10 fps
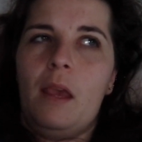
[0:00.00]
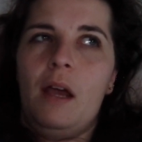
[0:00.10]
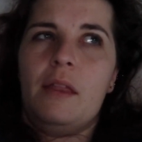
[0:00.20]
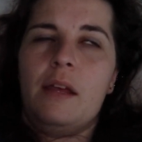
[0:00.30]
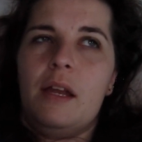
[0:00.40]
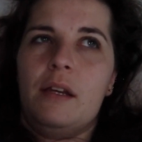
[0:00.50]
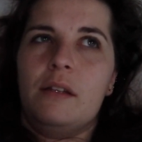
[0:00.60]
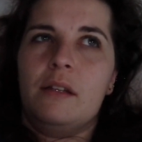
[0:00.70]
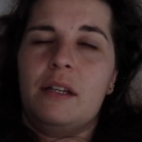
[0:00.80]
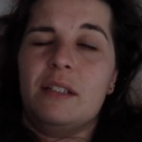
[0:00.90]
And
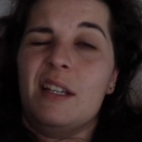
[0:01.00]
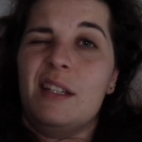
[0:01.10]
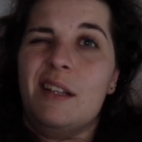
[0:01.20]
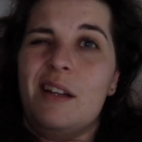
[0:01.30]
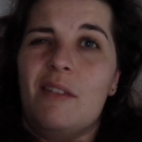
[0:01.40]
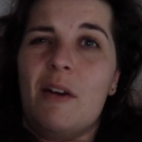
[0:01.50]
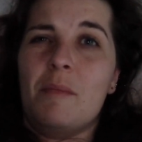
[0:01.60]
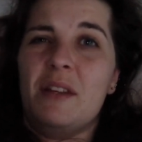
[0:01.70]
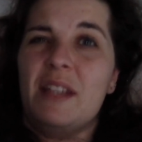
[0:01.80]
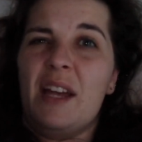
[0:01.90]
then, like I said, around
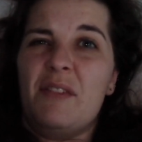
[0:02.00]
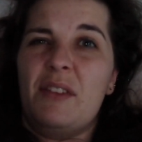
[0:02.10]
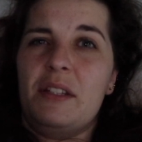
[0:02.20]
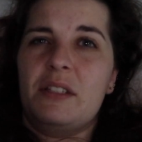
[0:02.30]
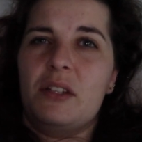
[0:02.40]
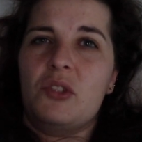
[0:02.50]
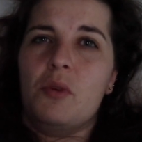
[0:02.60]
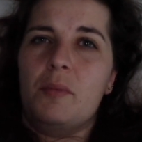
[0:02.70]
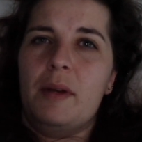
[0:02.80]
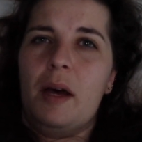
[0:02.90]
midday, everything starts to
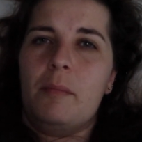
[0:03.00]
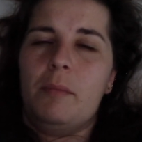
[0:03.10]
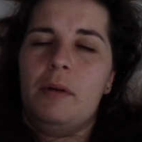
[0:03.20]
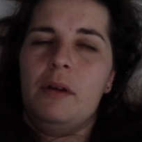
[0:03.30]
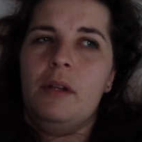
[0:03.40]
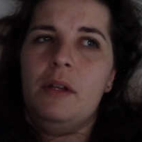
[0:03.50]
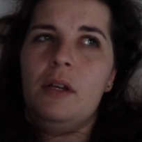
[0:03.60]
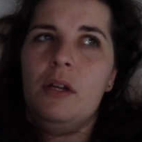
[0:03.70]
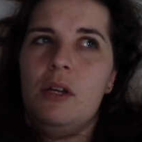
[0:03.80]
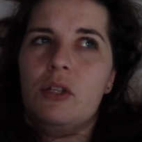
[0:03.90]
open up.
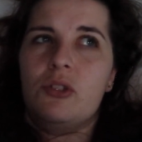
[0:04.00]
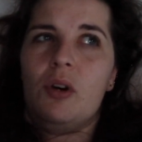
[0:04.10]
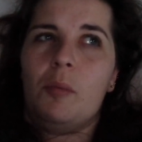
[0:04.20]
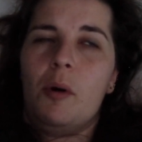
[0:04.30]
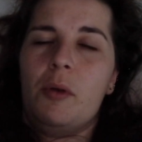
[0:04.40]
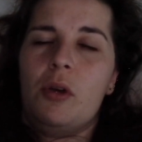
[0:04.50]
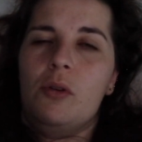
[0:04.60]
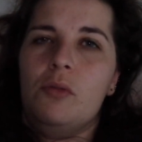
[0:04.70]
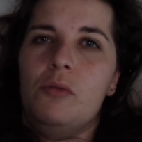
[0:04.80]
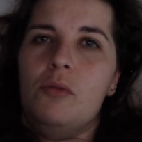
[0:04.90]
So I'll probably
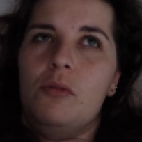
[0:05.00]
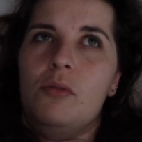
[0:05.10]
go